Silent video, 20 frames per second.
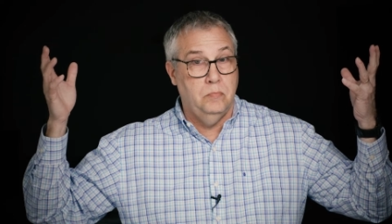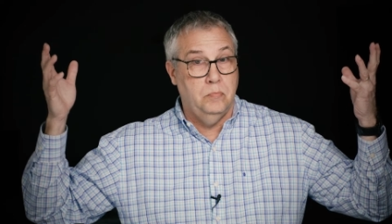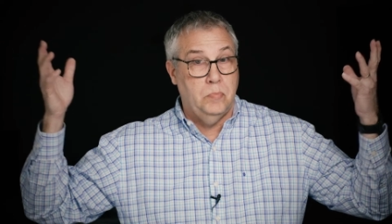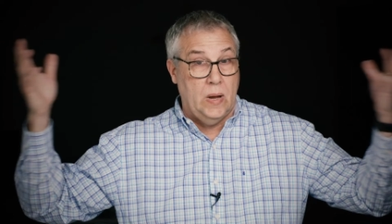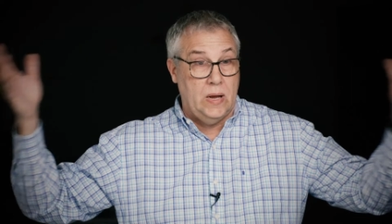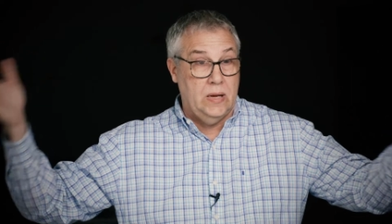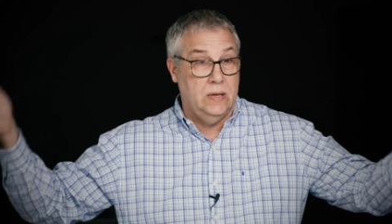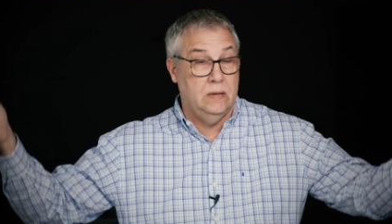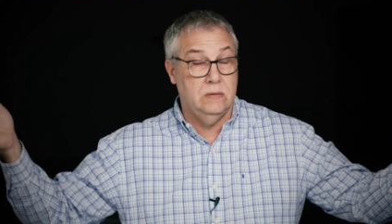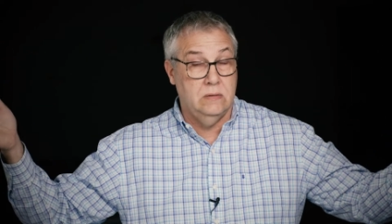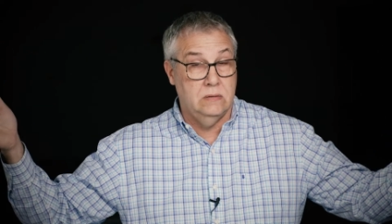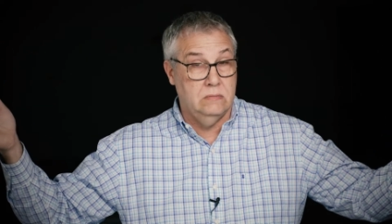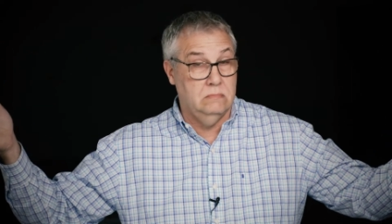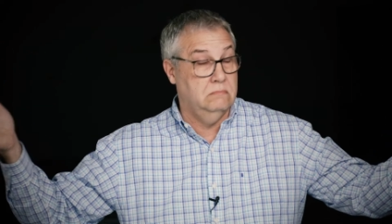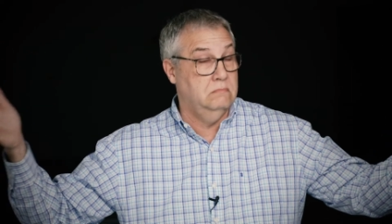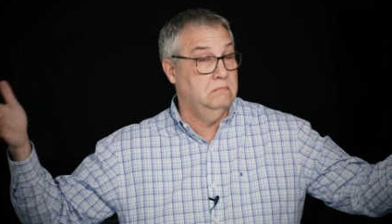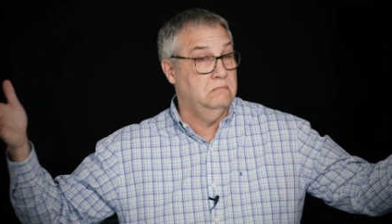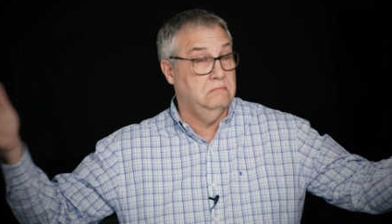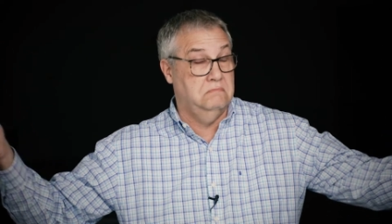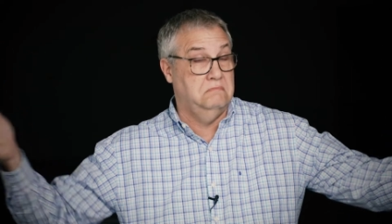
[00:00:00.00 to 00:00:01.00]
by,
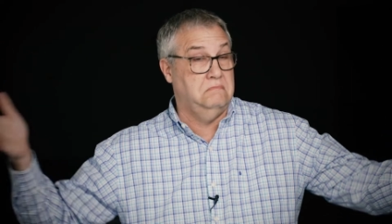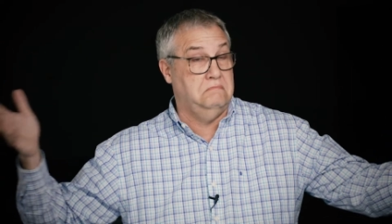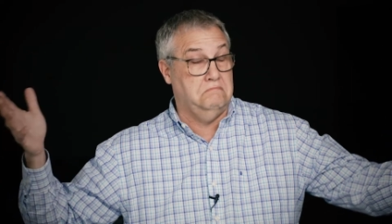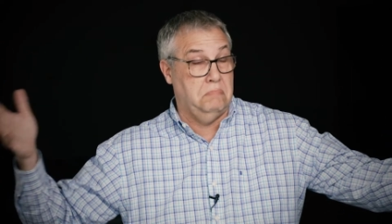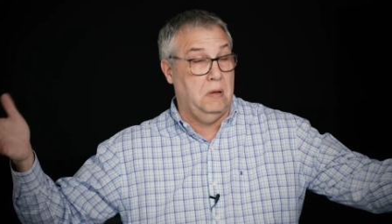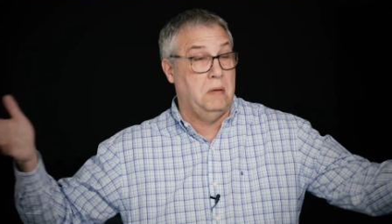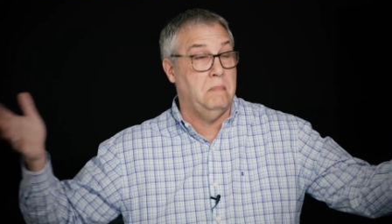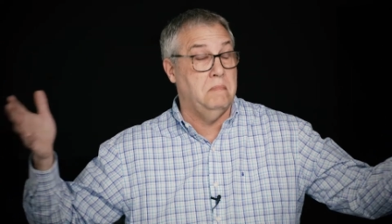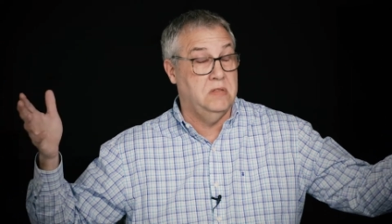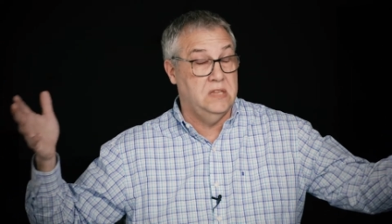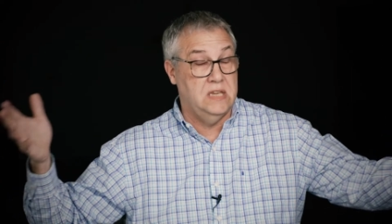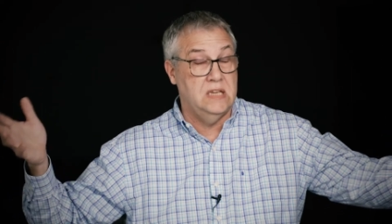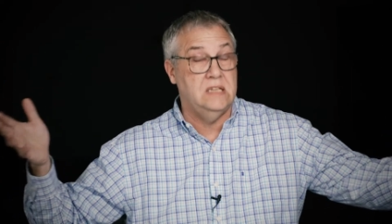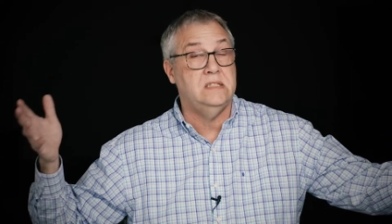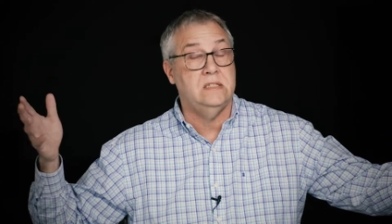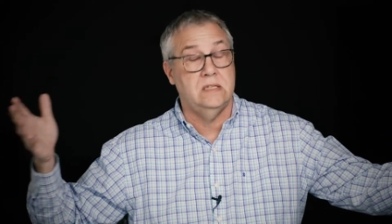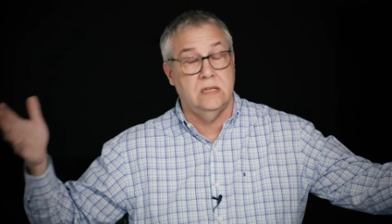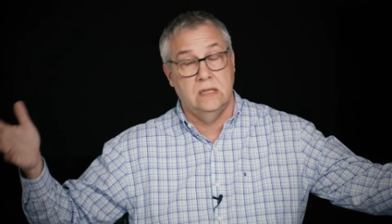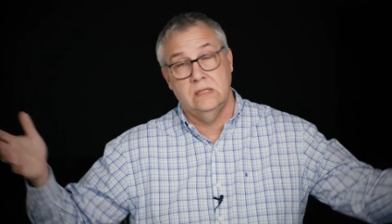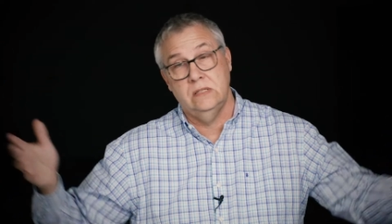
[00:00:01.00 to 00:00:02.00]
by
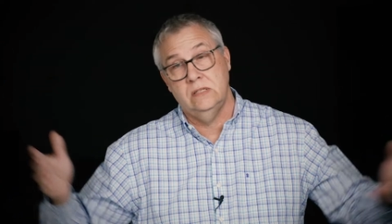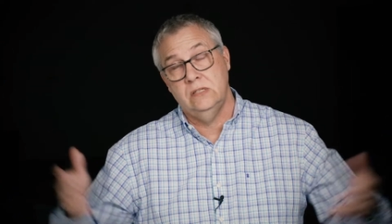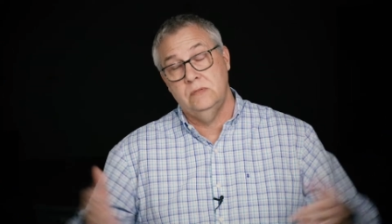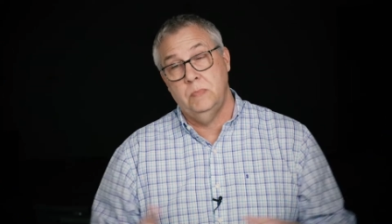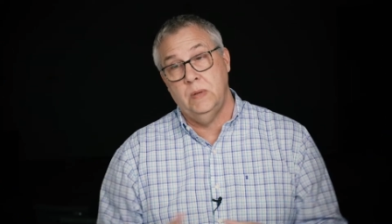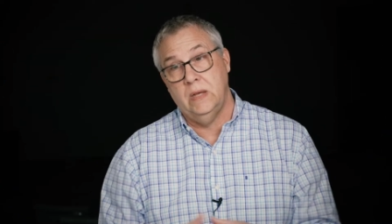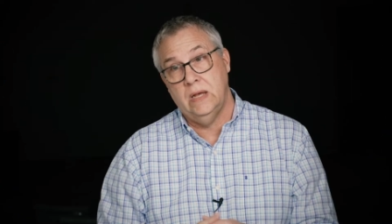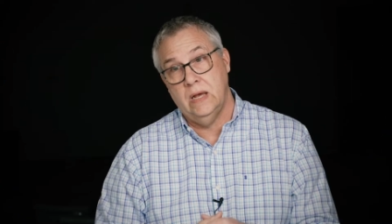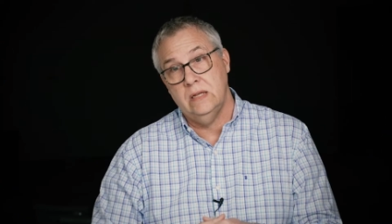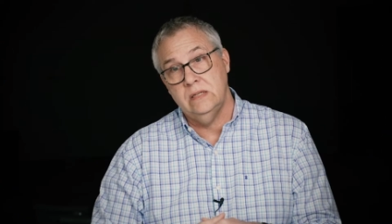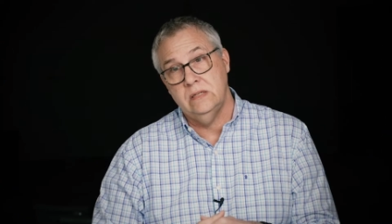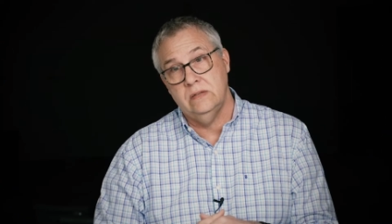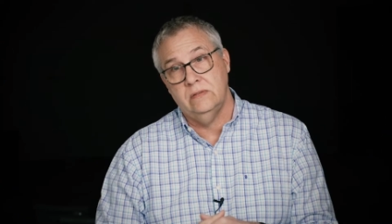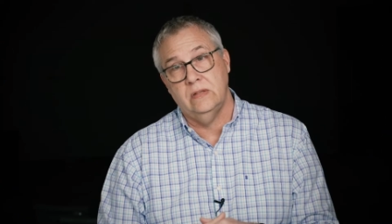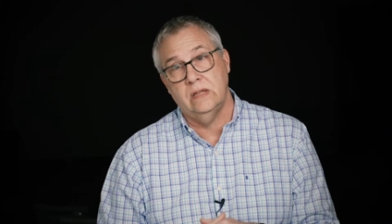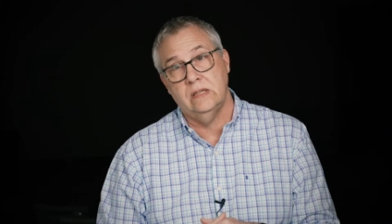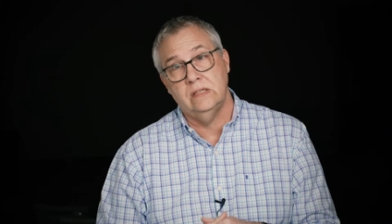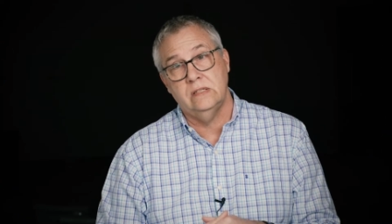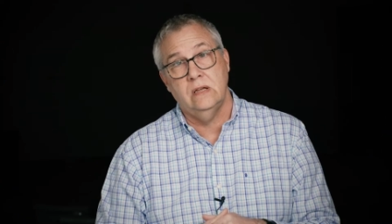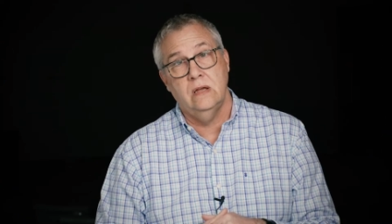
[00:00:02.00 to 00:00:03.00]
distance because of
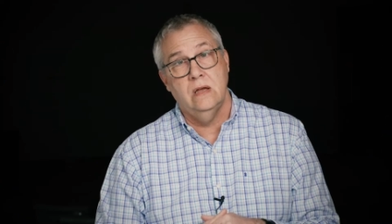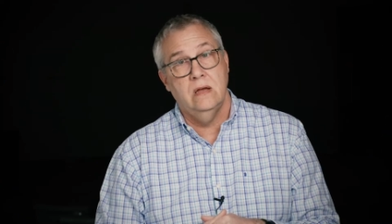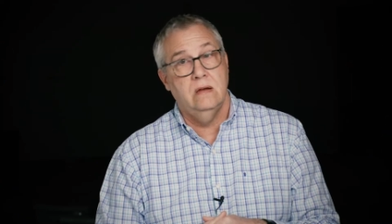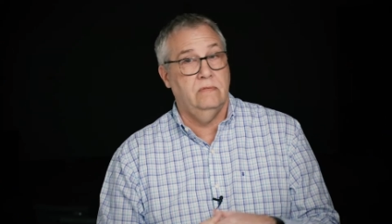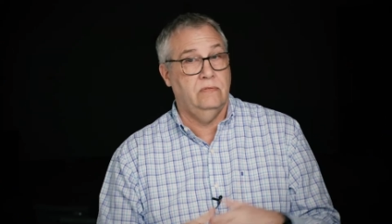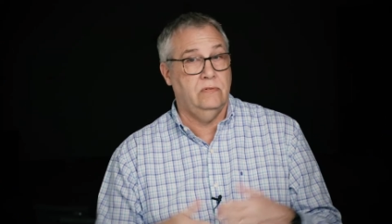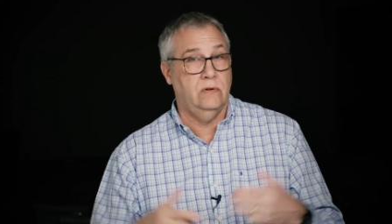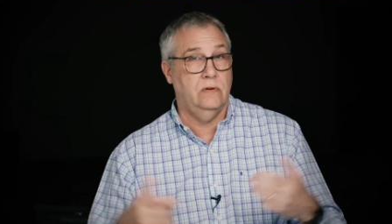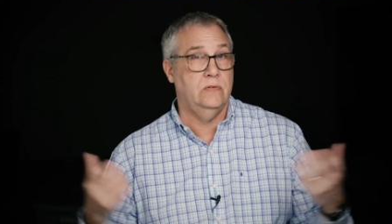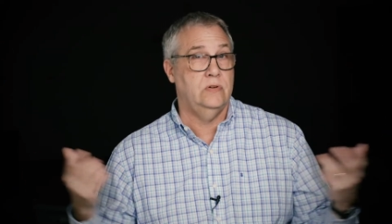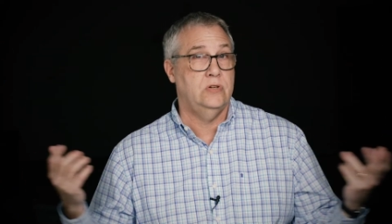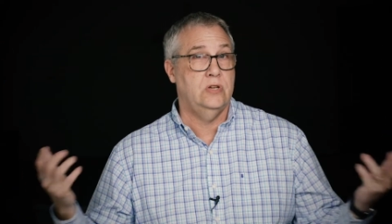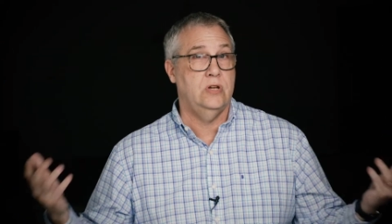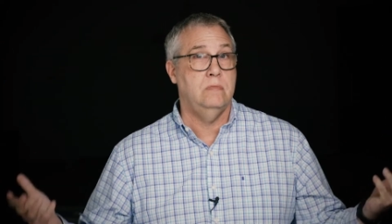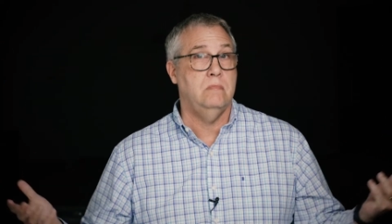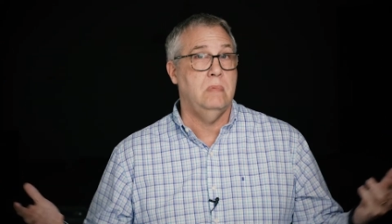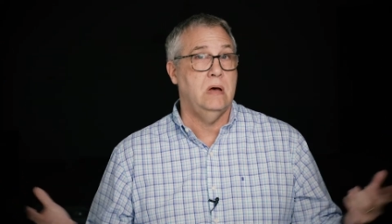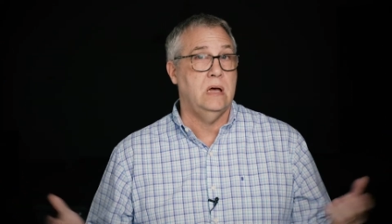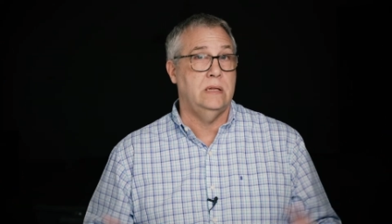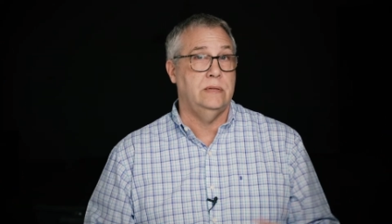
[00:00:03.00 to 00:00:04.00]
this for over
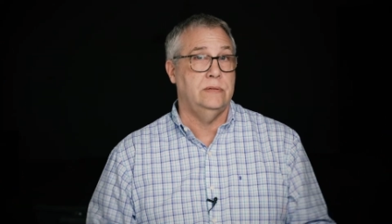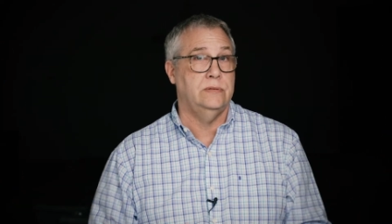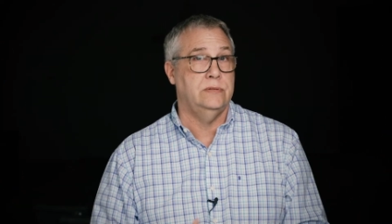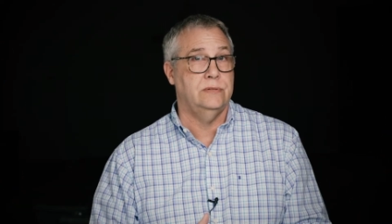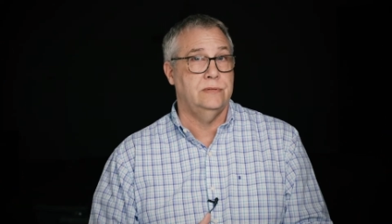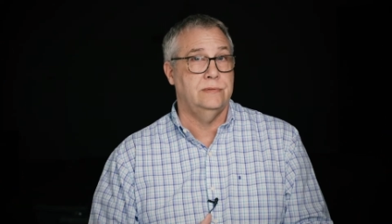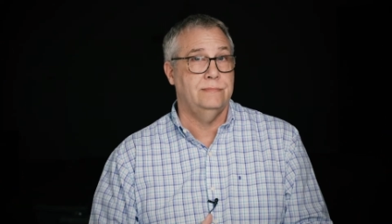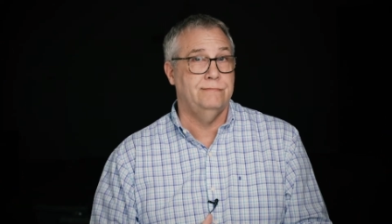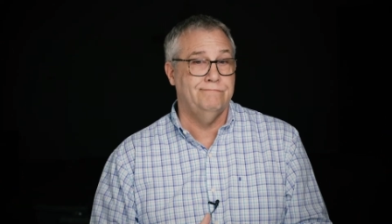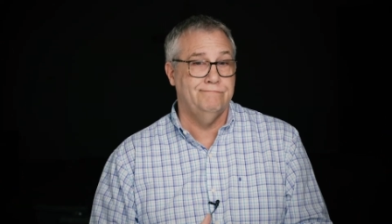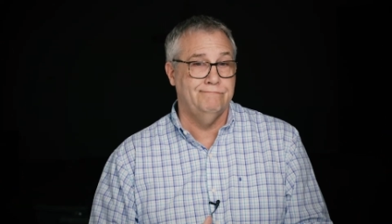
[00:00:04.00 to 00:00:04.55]
two months.